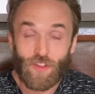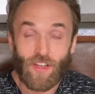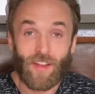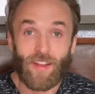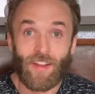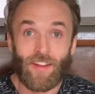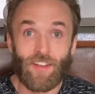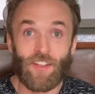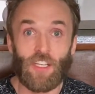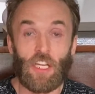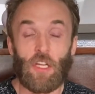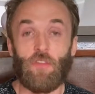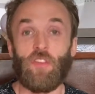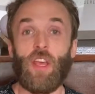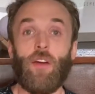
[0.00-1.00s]
And
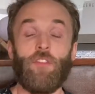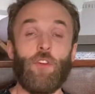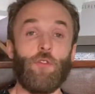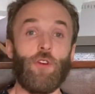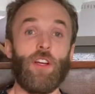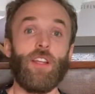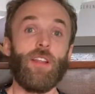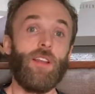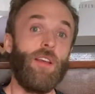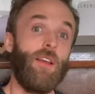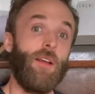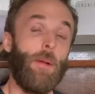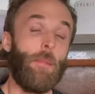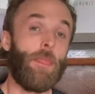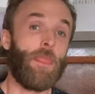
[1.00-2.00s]
if you haven't already,
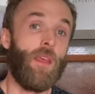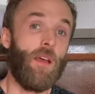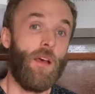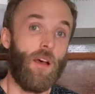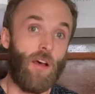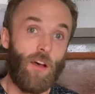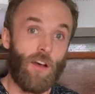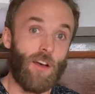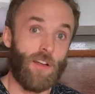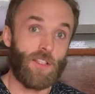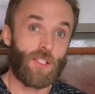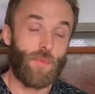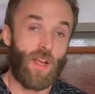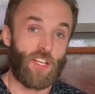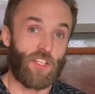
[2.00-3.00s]

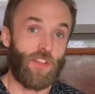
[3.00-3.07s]
smash